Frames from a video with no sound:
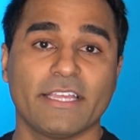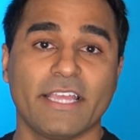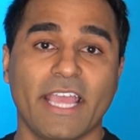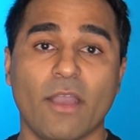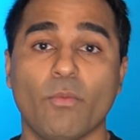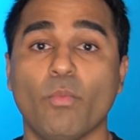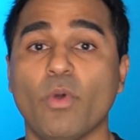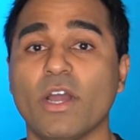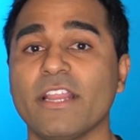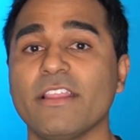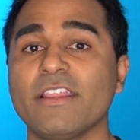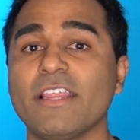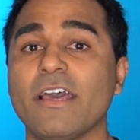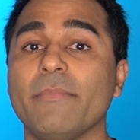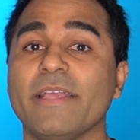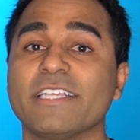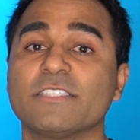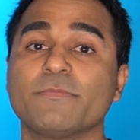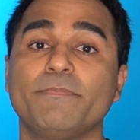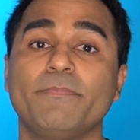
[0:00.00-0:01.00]
and one of them
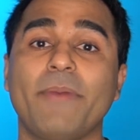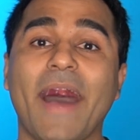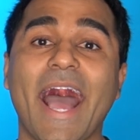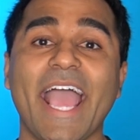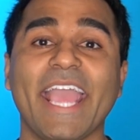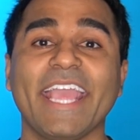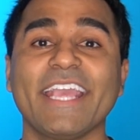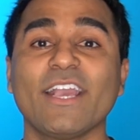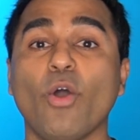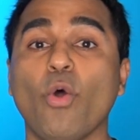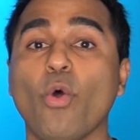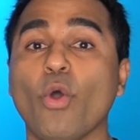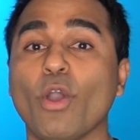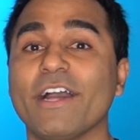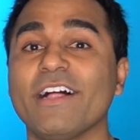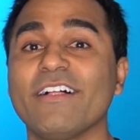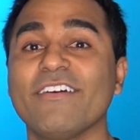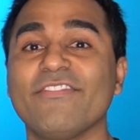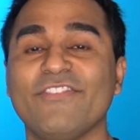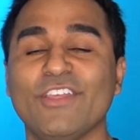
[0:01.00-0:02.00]
is buying
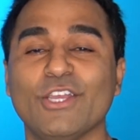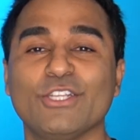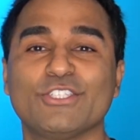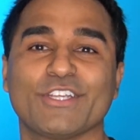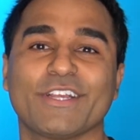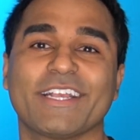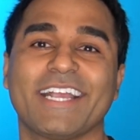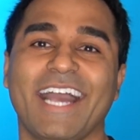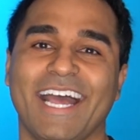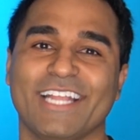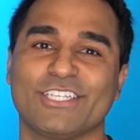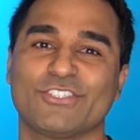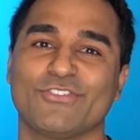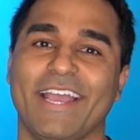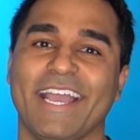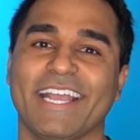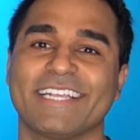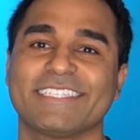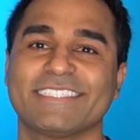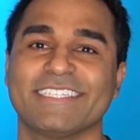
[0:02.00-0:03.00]
oil future
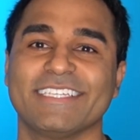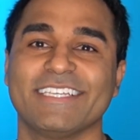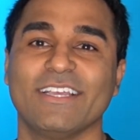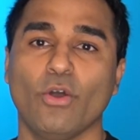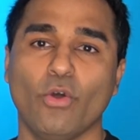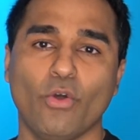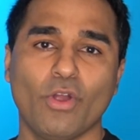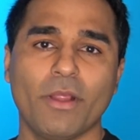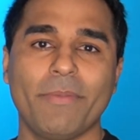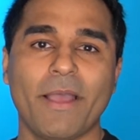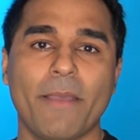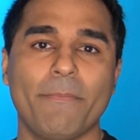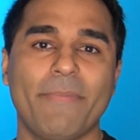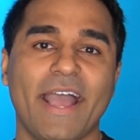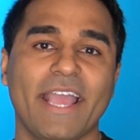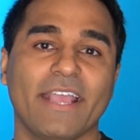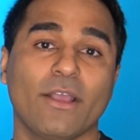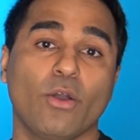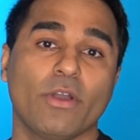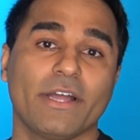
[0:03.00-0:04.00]
contracts, or by
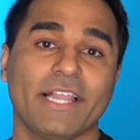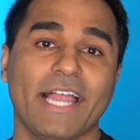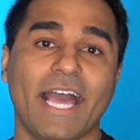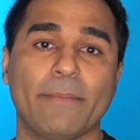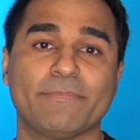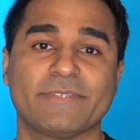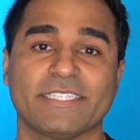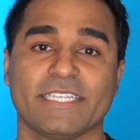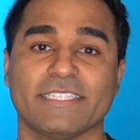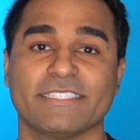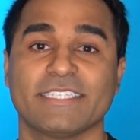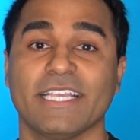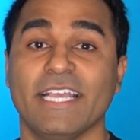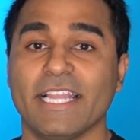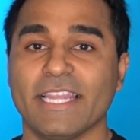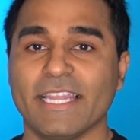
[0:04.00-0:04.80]
buying oil options.